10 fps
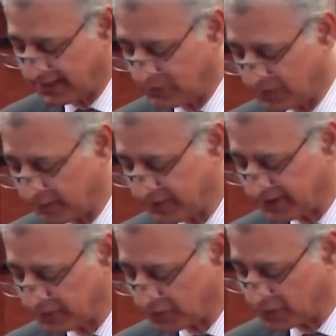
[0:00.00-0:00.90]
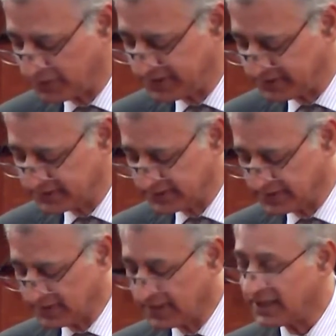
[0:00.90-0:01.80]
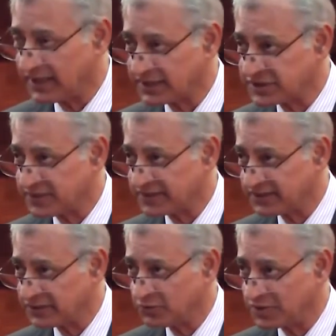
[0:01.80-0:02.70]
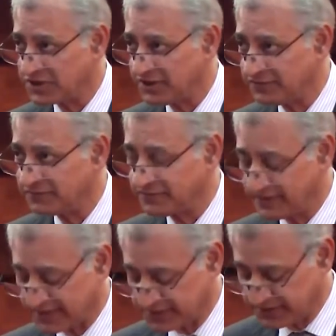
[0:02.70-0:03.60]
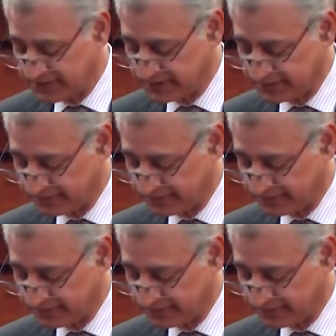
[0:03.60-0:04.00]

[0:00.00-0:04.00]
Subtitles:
and developing economies are expected to achieve next year.